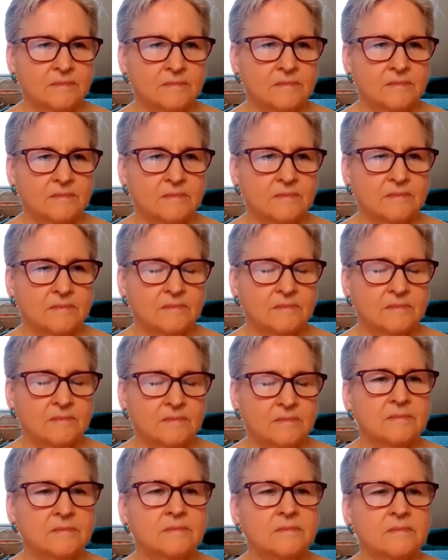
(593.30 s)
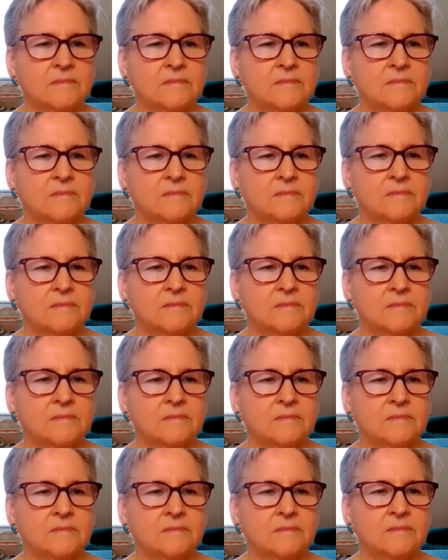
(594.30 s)

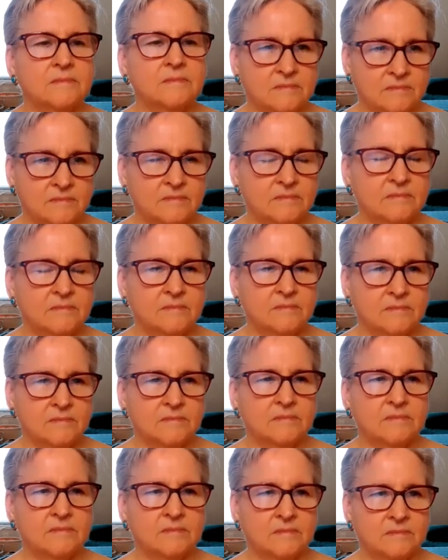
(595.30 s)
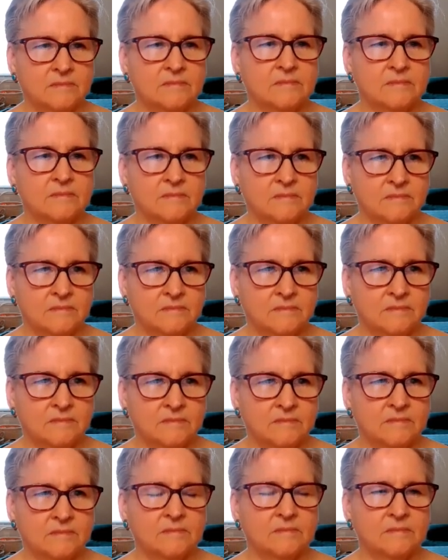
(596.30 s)

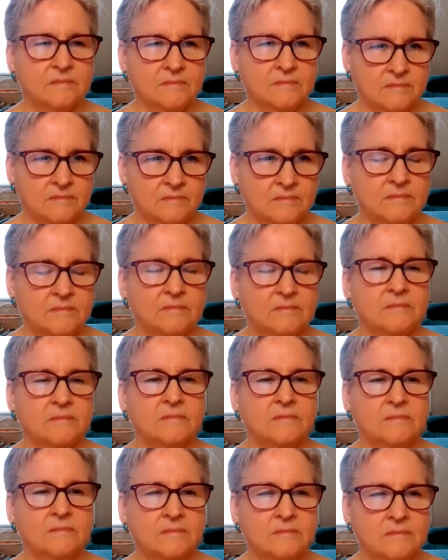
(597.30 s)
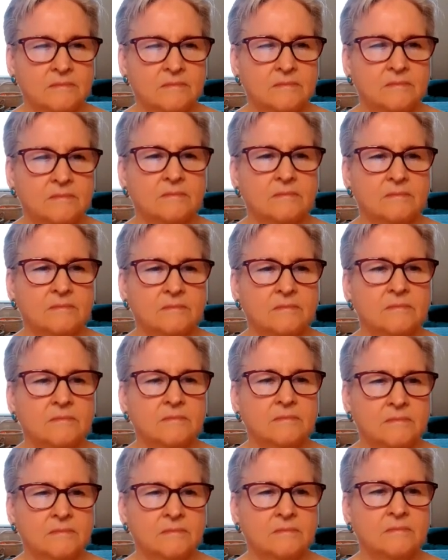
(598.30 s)

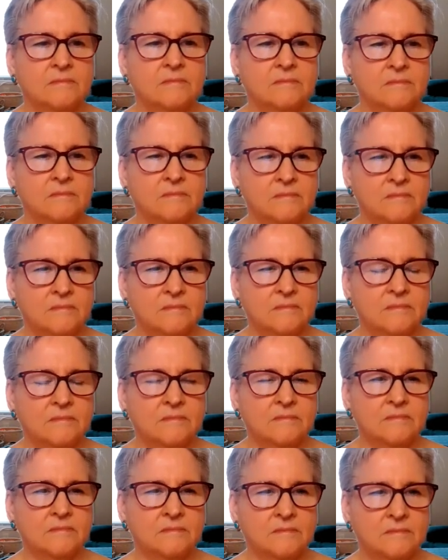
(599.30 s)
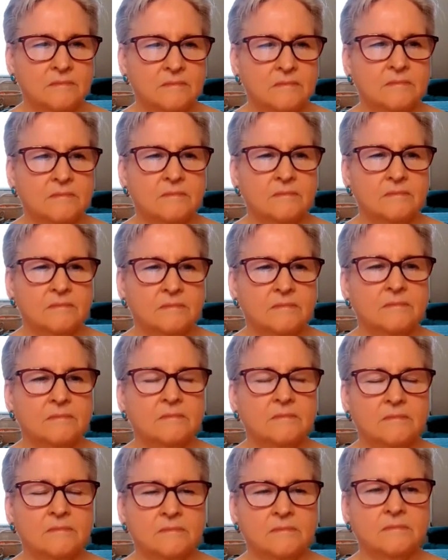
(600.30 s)
No words are spoken by the person on screen.